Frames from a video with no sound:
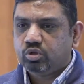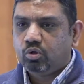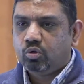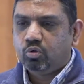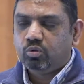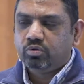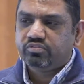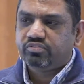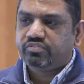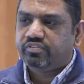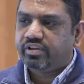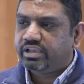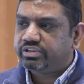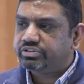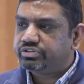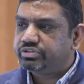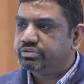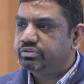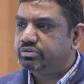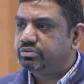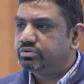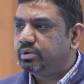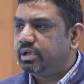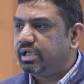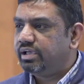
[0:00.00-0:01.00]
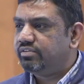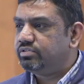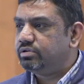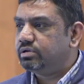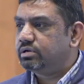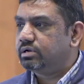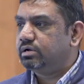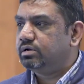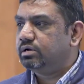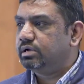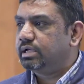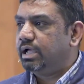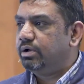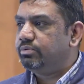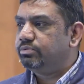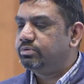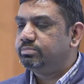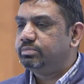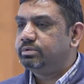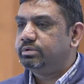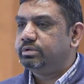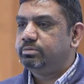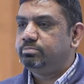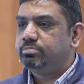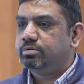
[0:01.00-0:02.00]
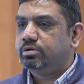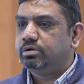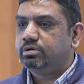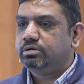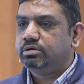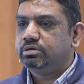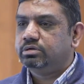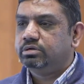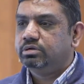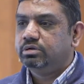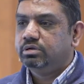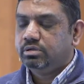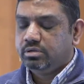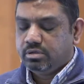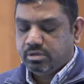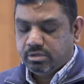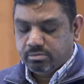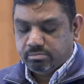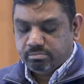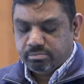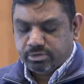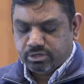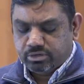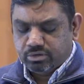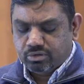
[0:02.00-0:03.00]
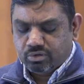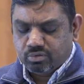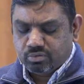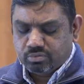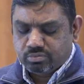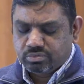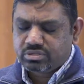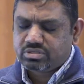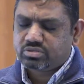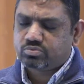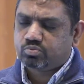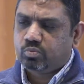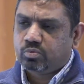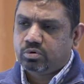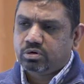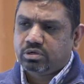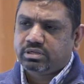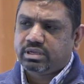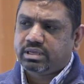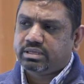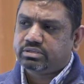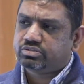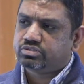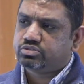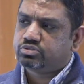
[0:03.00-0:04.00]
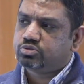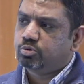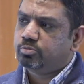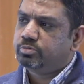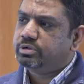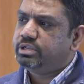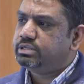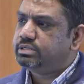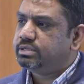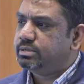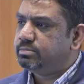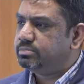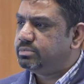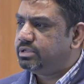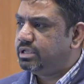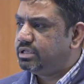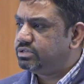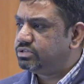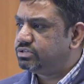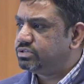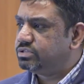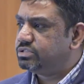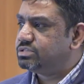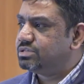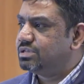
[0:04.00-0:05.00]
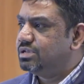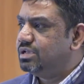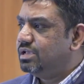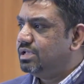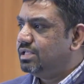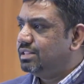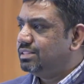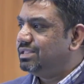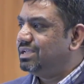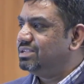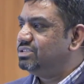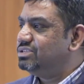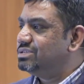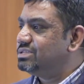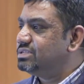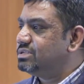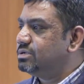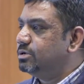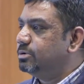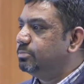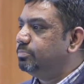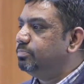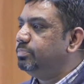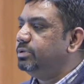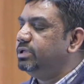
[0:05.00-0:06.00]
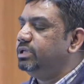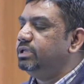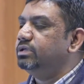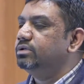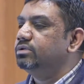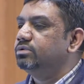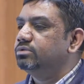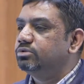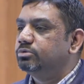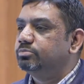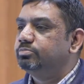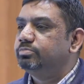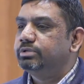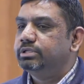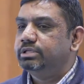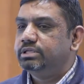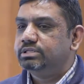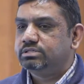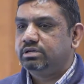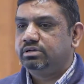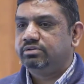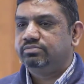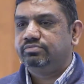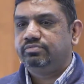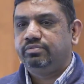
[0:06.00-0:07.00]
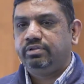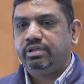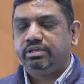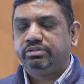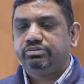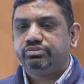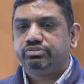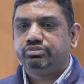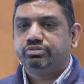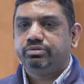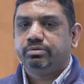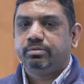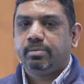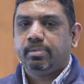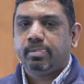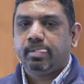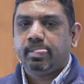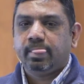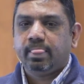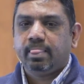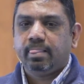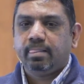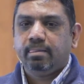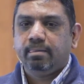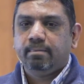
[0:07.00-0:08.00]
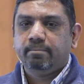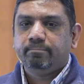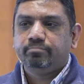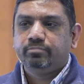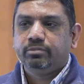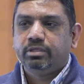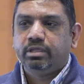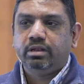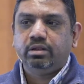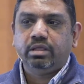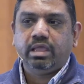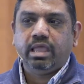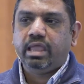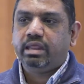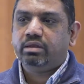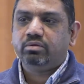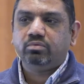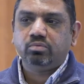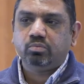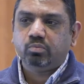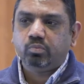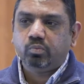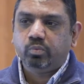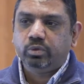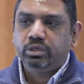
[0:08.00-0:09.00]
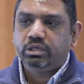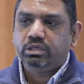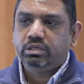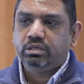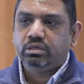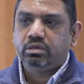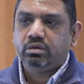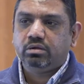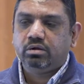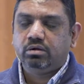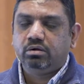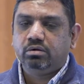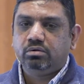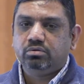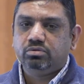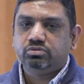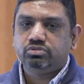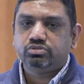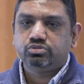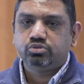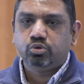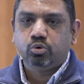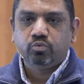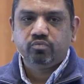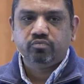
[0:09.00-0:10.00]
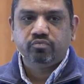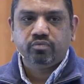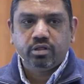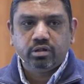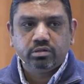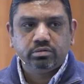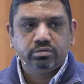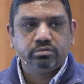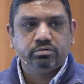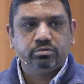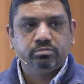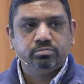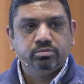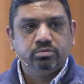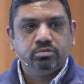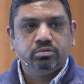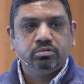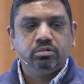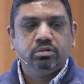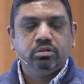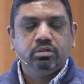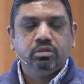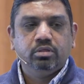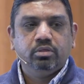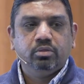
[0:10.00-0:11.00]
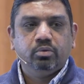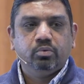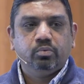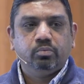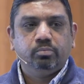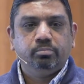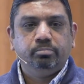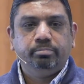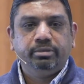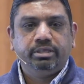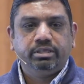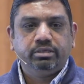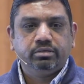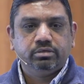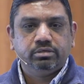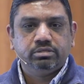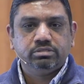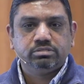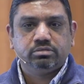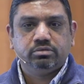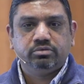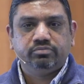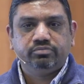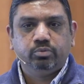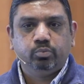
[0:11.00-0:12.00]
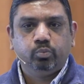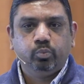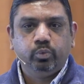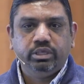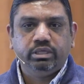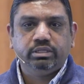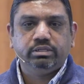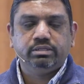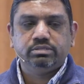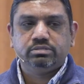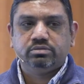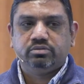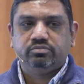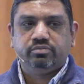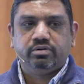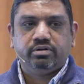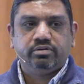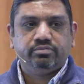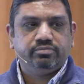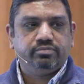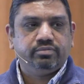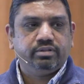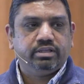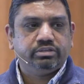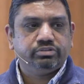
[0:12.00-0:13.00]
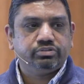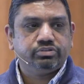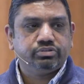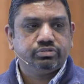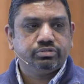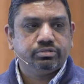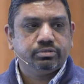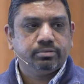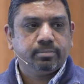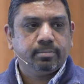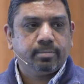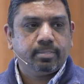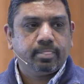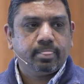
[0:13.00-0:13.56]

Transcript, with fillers: old fashioned to have an accountability partner, but no, this world has so many temptations that just appeal to please our flesh. And, and we are so vulnerable because of the weakness of our flesh.